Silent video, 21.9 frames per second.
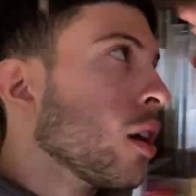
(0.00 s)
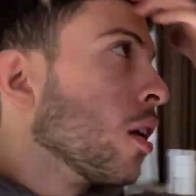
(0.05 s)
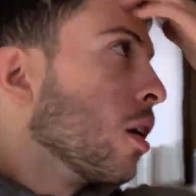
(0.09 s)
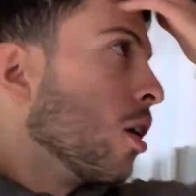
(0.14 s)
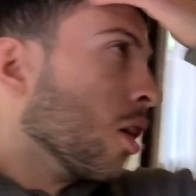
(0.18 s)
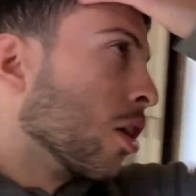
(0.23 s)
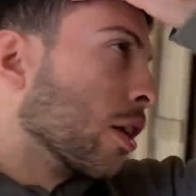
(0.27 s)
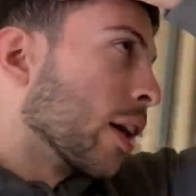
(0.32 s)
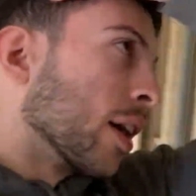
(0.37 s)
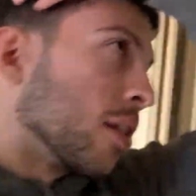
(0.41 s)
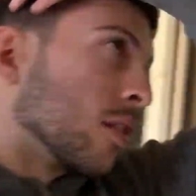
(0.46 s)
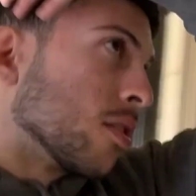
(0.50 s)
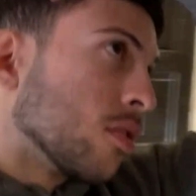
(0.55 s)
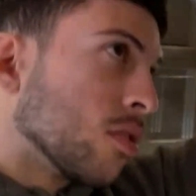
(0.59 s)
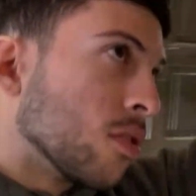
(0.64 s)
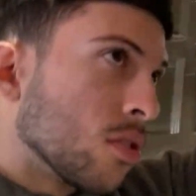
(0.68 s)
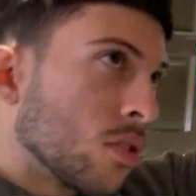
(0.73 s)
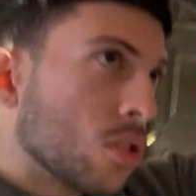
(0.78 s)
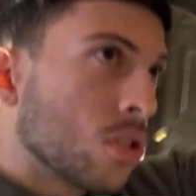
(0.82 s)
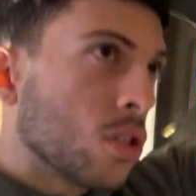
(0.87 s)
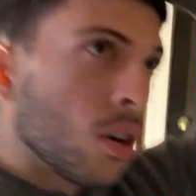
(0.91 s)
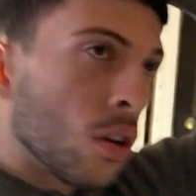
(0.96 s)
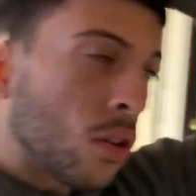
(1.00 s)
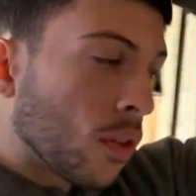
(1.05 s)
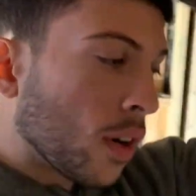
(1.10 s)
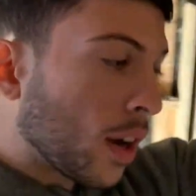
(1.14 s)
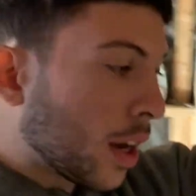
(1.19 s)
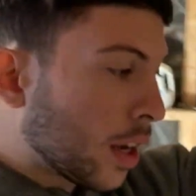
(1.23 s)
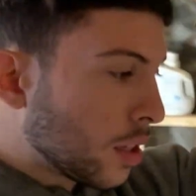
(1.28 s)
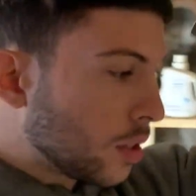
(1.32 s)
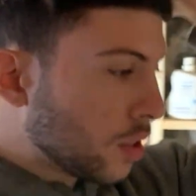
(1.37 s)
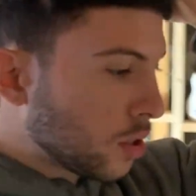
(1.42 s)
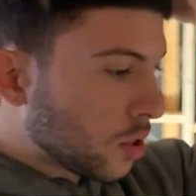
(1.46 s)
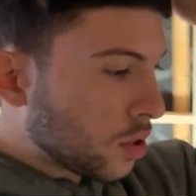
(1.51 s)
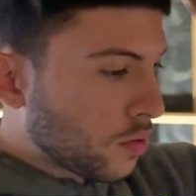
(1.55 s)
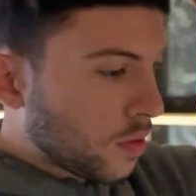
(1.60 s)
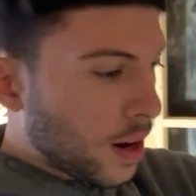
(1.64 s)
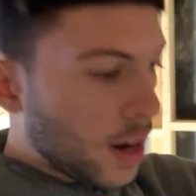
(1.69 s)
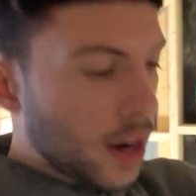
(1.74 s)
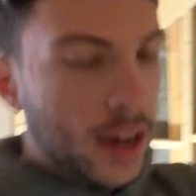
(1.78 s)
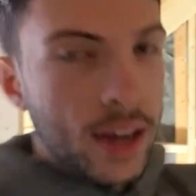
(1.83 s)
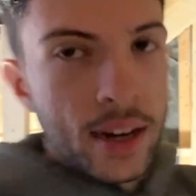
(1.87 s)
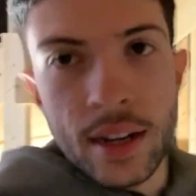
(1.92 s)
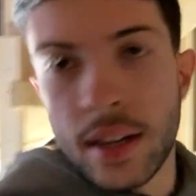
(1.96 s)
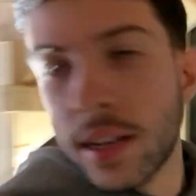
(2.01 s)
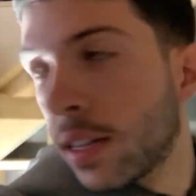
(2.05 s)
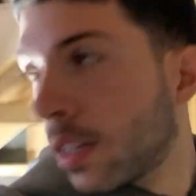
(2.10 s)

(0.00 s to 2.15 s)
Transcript: Okay, so I just ran